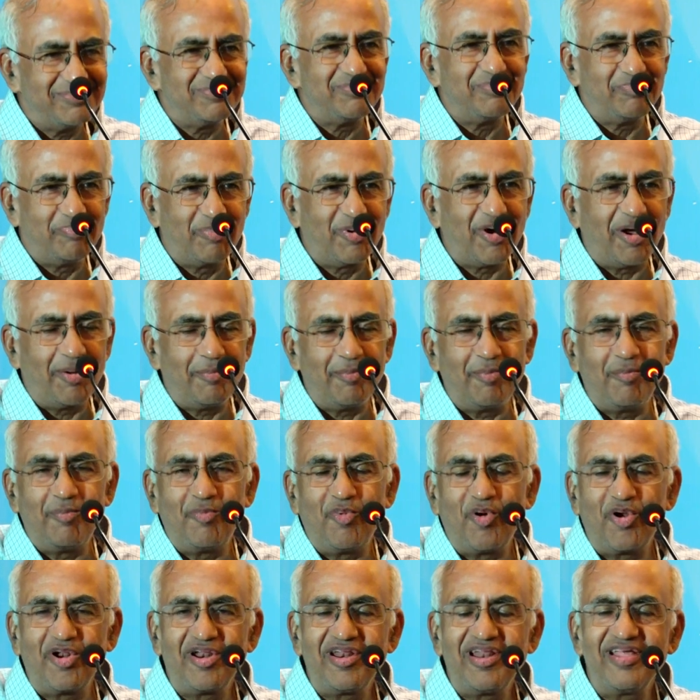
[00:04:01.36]

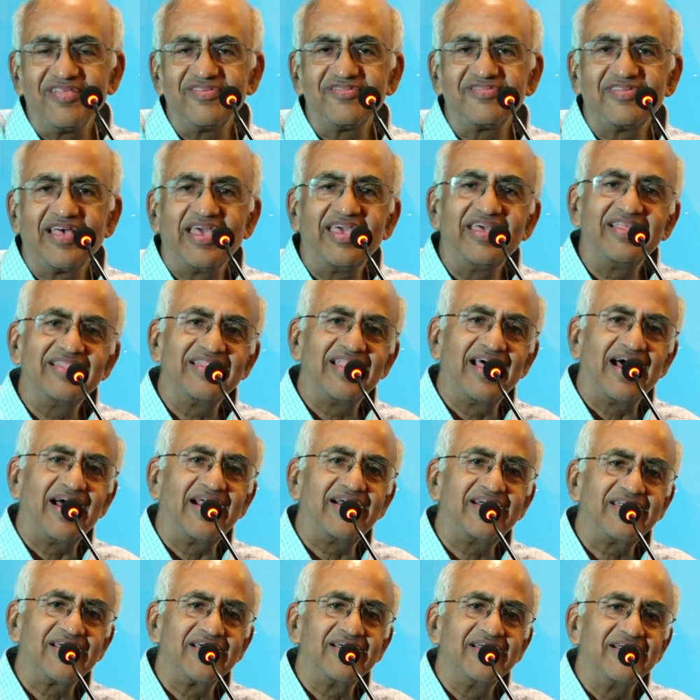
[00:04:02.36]
more or less saying
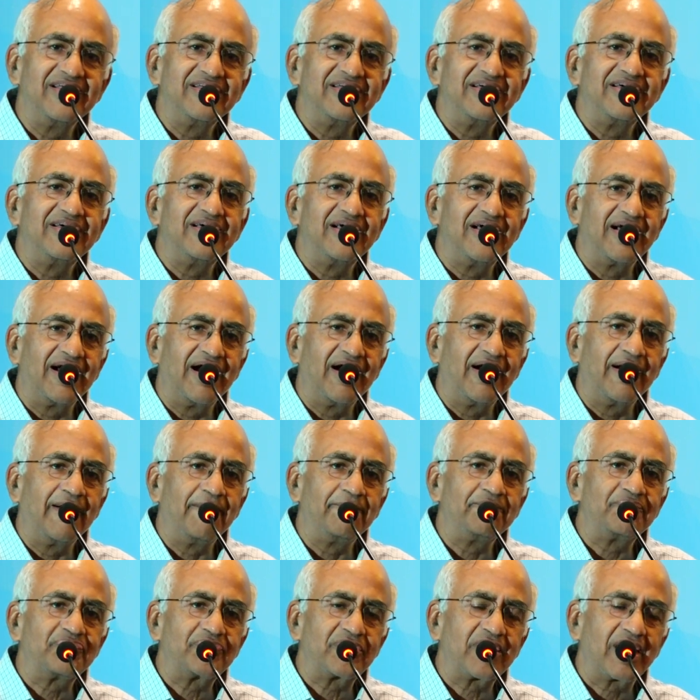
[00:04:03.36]
that,
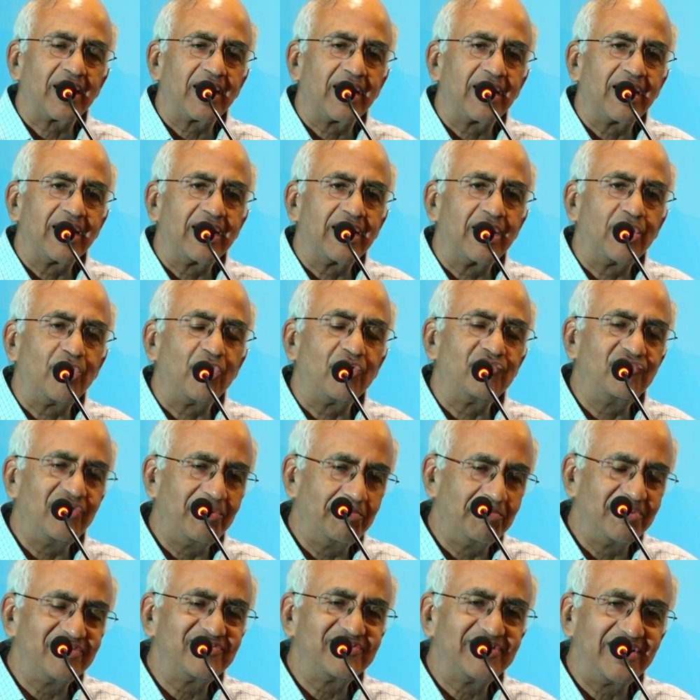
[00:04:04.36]
you know, we
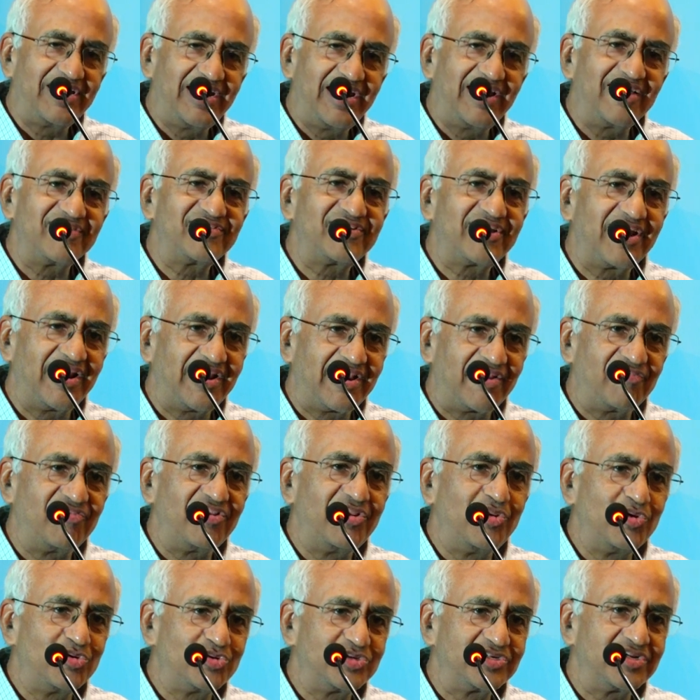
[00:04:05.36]
missed the Industrial
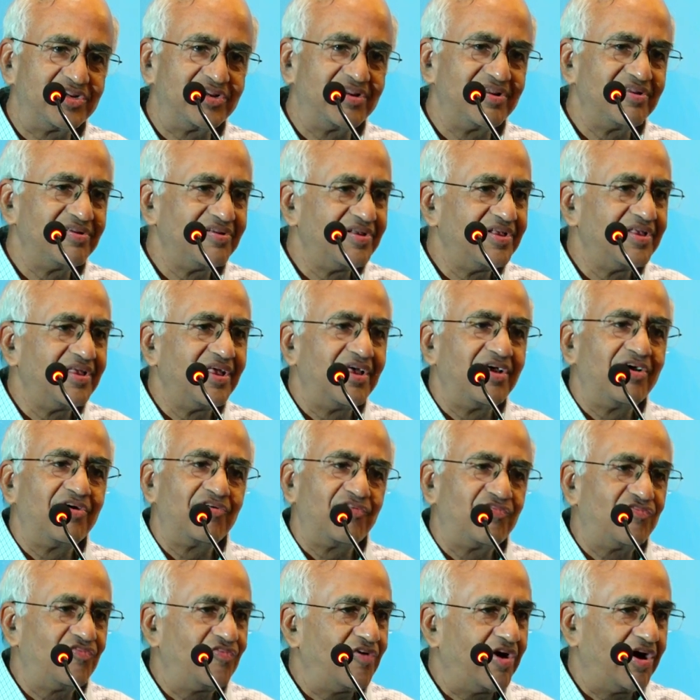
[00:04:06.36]
Revolution
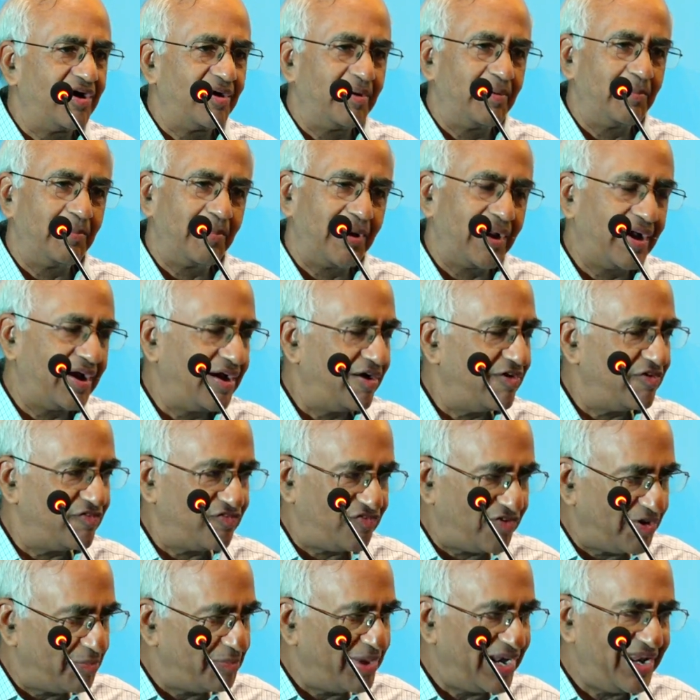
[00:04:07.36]

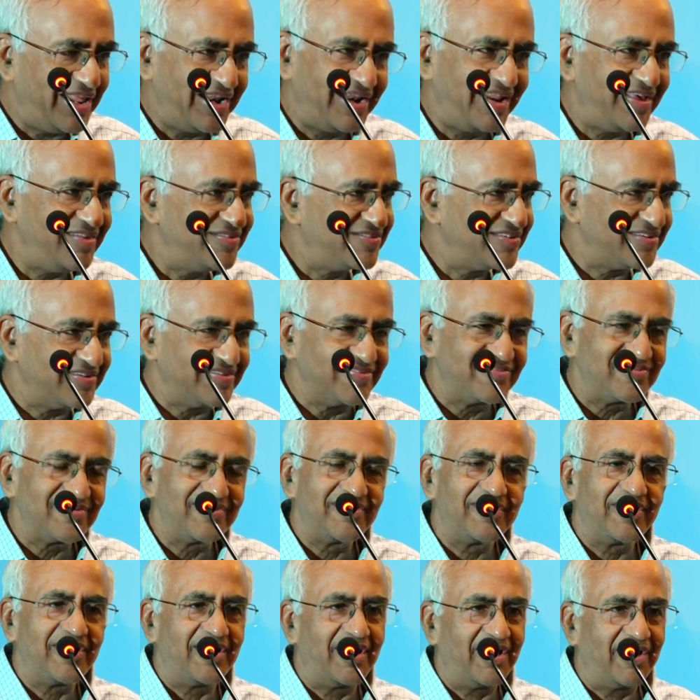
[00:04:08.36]
for many reasons.
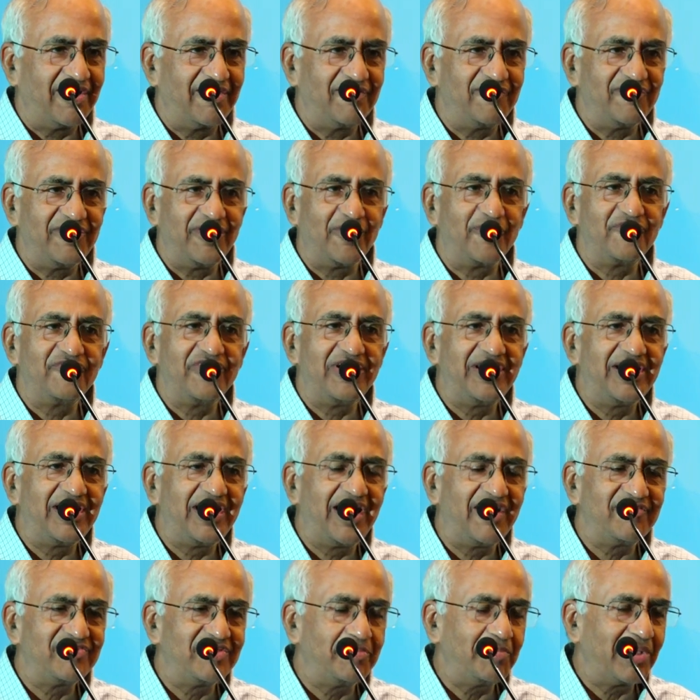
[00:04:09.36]
You know, we didn't
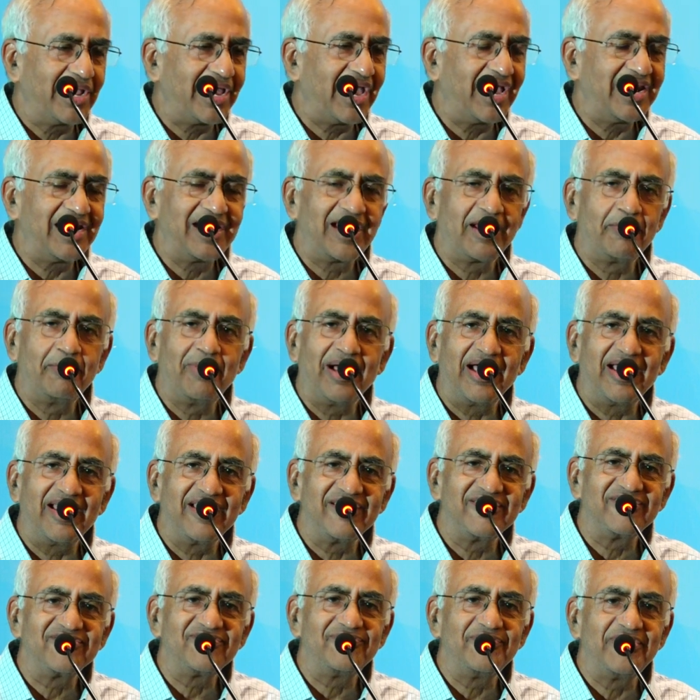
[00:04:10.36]
have the mechanical
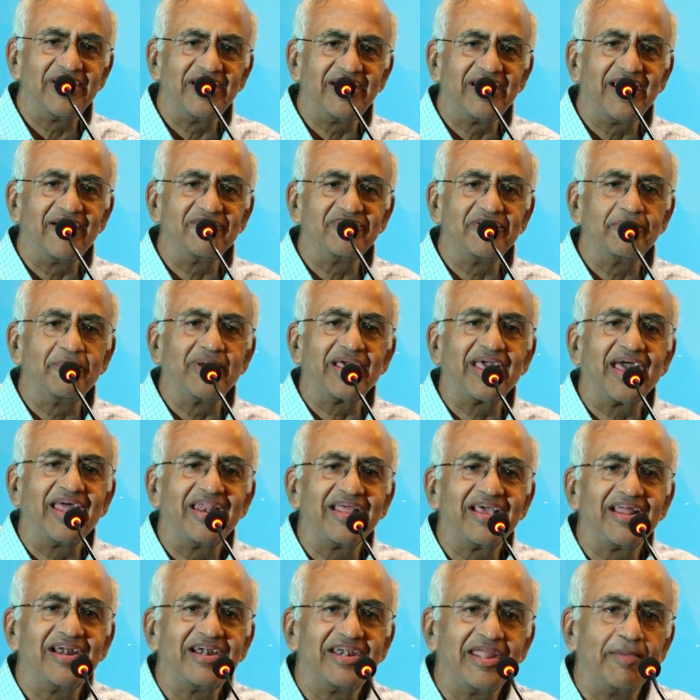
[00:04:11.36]
bias, we didn't have the
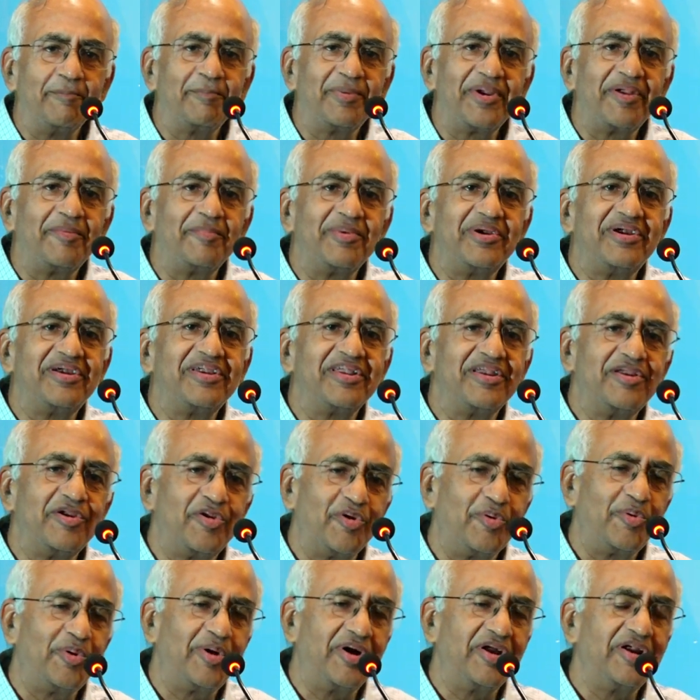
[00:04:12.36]
mechanical temperament and
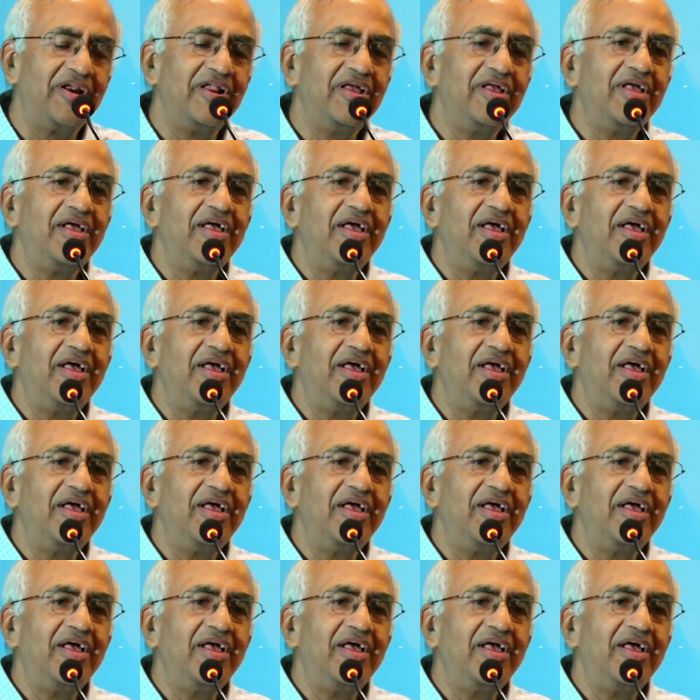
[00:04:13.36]
so on.